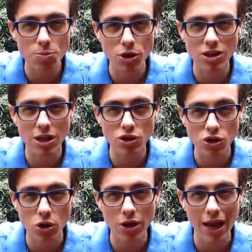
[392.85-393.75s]
is because
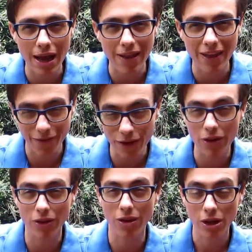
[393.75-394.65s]
they
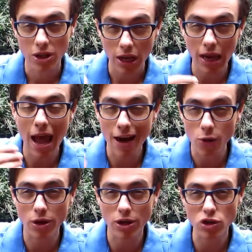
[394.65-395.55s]
feel
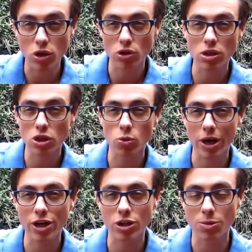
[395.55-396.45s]
inadequate in social situations.